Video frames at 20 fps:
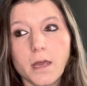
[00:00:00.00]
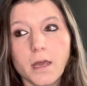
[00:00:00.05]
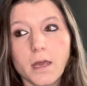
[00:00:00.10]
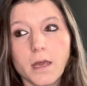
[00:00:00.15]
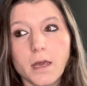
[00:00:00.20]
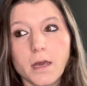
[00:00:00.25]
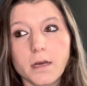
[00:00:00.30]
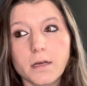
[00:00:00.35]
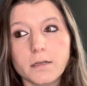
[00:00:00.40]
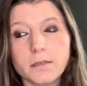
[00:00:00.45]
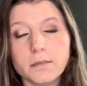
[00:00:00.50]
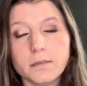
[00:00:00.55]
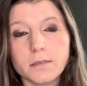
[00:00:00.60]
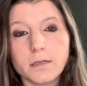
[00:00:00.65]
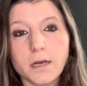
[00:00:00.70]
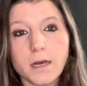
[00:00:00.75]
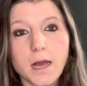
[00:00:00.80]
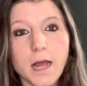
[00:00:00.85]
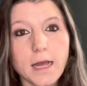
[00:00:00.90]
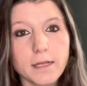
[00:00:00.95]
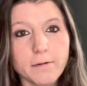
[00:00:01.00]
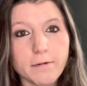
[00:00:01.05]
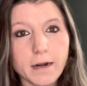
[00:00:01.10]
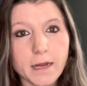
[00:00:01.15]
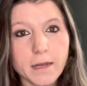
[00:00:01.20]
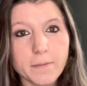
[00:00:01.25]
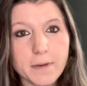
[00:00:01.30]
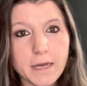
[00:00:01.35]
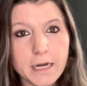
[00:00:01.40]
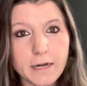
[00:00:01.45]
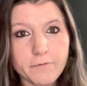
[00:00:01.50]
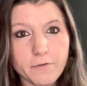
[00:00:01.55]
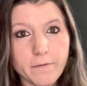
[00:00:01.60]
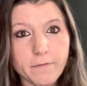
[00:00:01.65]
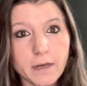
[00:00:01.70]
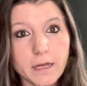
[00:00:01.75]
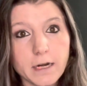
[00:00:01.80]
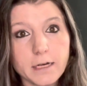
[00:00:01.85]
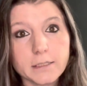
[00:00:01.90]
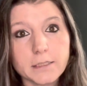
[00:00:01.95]
And I uh, highly recommend if you
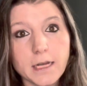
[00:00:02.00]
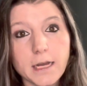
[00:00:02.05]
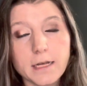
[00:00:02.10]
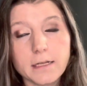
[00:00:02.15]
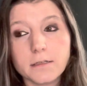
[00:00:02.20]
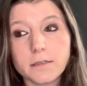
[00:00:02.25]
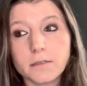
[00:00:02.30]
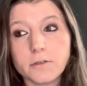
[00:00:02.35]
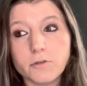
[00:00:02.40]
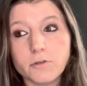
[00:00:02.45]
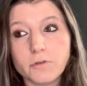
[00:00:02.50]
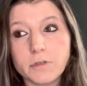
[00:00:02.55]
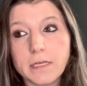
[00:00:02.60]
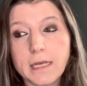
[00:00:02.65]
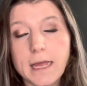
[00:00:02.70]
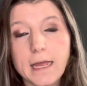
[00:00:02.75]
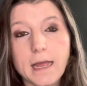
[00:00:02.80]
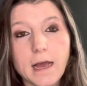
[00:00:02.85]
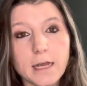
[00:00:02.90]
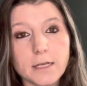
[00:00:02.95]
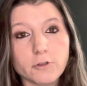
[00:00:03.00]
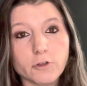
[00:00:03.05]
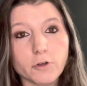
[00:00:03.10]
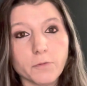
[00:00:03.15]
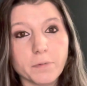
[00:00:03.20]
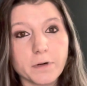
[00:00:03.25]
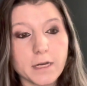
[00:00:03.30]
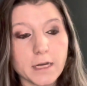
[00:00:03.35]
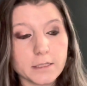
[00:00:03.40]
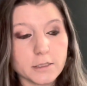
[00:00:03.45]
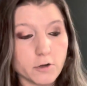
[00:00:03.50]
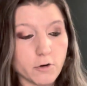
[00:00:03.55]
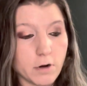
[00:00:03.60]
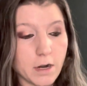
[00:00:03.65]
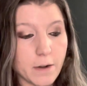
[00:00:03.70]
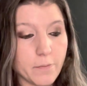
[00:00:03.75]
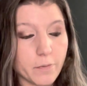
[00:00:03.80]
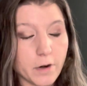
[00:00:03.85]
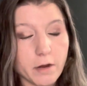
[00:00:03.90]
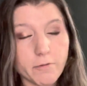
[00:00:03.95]
ever get a chance to see a high school production or
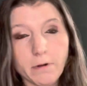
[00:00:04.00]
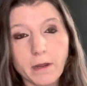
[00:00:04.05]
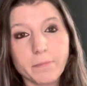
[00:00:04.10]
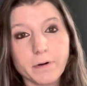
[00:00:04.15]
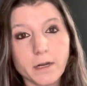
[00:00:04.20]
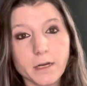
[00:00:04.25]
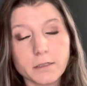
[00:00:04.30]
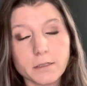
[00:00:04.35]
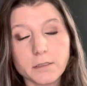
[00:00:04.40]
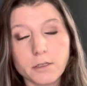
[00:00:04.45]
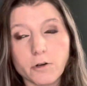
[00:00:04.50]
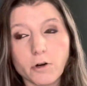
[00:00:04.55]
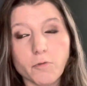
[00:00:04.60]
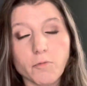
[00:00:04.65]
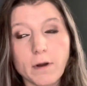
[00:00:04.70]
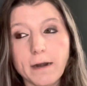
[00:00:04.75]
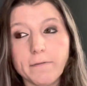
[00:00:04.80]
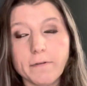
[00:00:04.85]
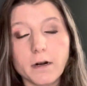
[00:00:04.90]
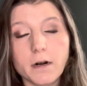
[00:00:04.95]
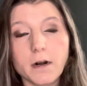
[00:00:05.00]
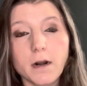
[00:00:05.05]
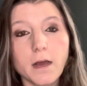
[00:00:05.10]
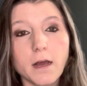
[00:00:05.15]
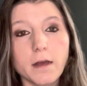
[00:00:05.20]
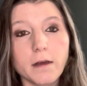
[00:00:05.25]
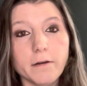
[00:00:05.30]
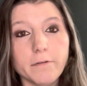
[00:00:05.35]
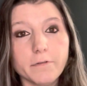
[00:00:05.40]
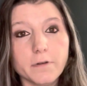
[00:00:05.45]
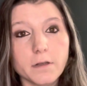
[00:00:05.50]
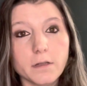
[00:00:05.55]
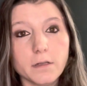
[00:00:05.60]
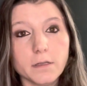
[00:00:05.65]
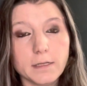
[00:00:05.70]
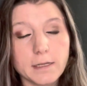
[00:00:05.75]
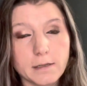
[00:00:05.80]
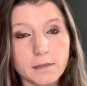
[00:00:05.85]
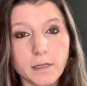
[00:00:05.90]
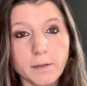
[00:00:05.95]
a Broadway production or whatever of
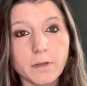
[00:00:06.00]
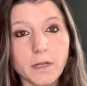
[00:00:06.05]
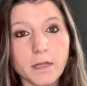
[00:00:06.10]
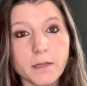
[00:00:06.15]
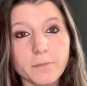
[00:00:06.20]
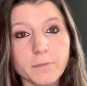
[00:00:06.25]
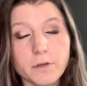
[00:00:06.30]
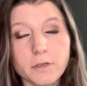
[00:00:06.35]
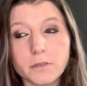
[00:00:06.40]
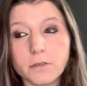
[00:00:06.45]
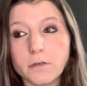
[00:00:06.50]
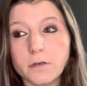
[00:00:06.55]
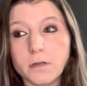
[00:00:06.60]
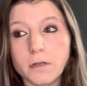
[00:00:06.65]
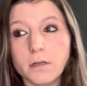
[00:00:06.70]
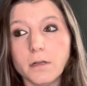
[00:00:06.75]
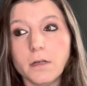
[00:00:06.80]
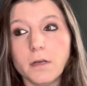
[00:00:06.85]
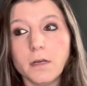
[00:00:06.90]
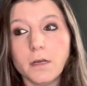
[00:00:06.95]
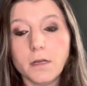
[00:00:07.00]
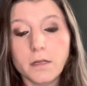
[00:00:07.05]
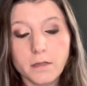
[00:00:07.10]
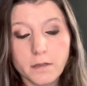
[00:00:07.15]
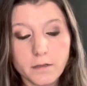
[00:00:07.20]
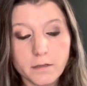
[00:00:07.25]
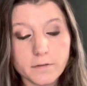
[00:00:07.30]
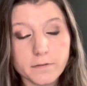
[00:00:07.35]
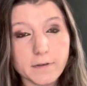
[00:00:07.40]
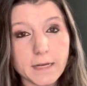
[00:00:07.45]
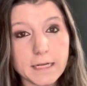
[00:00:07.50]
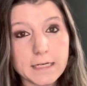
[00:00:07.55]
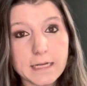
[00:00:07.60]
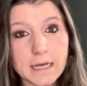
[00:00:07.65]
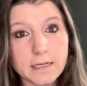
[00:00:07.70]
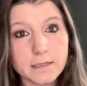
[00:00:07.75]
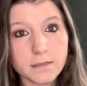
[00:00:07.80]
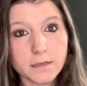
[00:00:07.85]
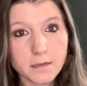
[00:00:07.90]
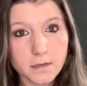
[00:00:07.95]
Legally Blonde musical,
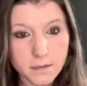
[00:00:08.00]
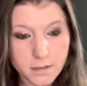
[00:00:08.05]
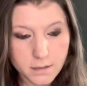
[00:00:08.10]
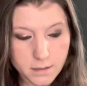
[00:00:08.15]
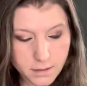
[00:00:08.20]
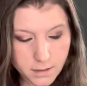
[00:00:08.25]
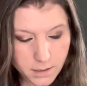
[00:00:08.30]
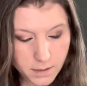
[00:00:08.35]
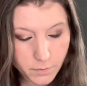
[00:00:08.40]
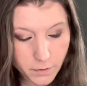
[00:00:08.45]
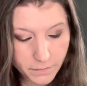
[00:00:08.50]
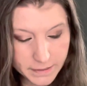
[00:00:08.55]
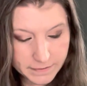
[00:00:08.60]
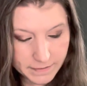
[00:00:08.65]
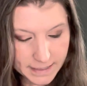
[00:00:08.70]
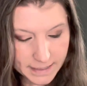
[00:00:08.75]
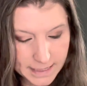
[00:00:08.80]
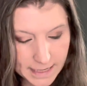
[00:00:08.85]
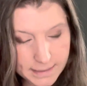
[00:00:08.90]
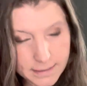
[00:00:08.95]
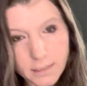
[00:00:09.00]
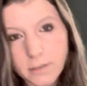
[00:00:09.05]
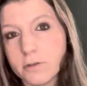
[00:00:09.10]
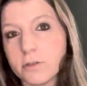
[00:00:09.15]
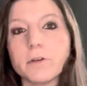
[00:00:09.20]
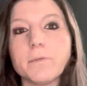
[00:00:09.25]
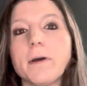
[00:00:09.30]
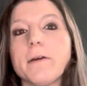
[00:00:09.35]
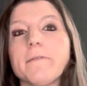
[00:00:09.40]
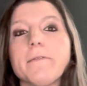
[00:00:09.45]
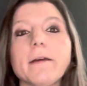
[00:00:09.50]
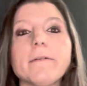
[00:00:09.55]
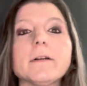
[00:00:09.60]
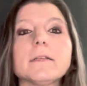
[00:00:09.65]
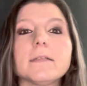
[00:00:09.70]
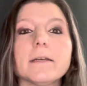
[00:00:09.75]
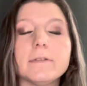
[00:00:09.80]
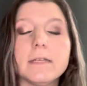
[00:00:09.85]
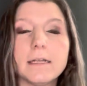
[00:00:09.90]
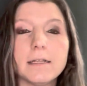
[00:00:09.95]
fantastic. The movie's fantastic too. It's one of my
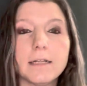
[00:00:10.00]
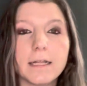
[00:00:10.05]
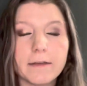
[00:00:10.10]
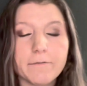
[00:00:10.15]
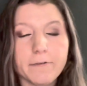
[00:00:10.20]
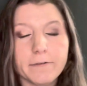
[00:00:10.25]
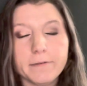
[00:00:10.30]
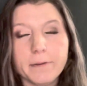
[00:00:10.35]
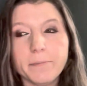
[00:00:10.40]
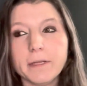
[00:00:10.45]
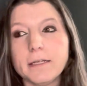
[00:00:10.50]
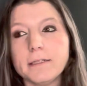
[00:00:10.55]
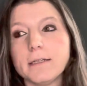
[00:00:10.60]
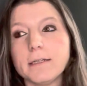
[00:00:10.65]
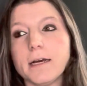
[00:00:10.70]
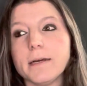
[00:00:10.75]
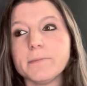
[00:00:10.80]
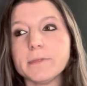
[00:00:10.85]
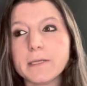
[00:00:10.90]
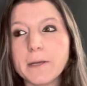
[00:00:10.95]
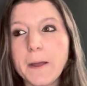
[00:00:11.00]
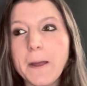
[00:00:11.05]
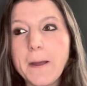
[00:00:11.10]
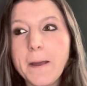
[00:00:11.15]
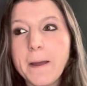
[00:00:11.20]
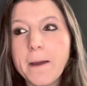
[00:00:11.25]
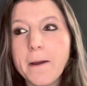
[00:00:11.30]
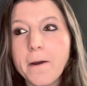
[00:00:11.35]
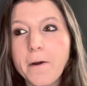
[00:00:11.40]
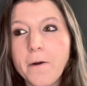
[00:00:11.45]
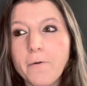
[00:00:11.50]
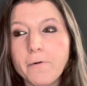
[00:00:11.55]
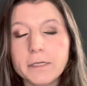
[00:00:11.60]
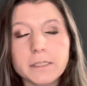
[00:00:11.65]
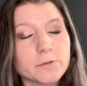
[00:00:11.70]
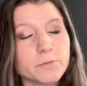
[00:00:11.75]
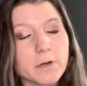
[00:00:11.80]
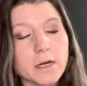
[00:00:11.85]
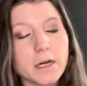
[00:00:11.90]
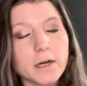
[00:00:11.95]
favorites. I've seen it like 50 billion times which
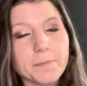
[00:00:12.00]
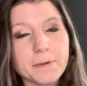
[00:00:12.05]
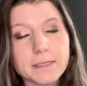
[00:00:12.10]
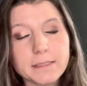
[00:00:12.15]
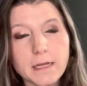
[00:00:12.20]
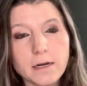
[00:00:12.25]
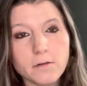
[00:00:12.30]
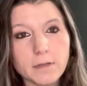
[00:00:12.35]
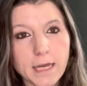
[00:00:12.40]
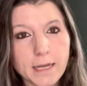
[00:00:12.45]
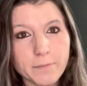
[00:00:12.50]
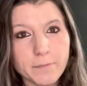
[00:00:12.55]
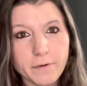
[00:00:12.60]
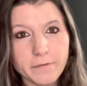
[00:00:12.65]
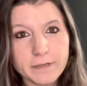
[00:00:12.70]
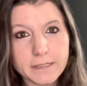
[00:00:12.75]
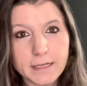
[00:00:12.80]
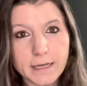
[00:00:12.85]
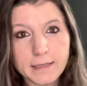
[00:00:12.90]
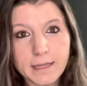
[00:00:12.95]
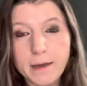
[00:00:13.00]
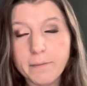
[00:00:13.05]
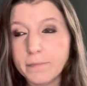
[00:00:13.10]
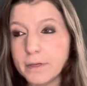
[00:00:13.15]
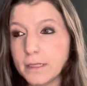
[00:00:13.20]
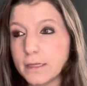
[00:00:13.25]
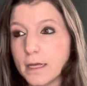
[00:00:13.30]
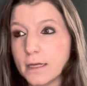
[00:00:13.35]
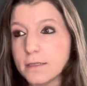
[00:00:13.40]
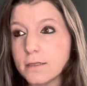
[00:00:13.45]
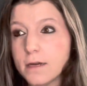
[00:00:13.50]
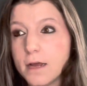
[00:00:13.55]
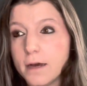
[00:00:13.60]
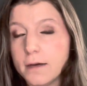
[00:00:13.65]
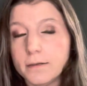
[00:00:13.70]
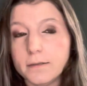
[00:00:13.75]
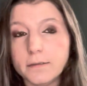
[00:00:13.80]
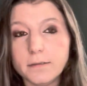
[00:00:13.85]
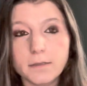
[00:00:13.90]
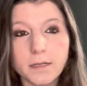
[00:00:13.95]
is weird because I don't like movies like that, but that's
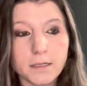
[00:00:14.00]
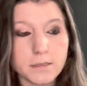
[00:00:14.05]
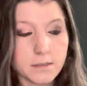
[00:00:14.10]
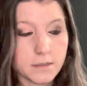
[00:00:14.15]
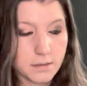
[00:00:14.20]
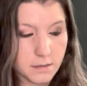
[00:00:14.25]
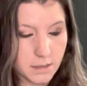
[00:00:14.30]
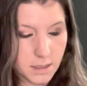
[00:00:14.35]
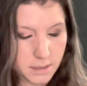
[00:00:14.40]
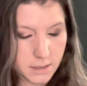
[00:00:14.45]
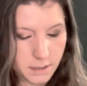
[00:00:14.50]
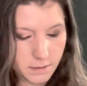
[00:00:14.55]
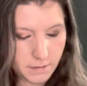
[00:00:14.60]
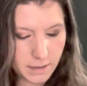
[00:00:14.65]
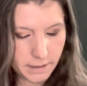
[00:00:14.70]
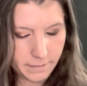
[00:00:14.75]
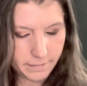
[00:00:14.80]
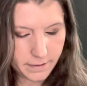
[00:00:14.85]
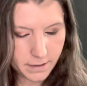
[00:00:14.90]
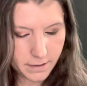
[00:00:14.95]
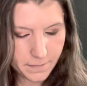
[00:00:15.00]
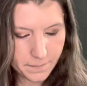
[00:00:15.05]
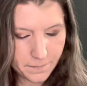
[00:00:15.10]
not, that's, that's irrelevant.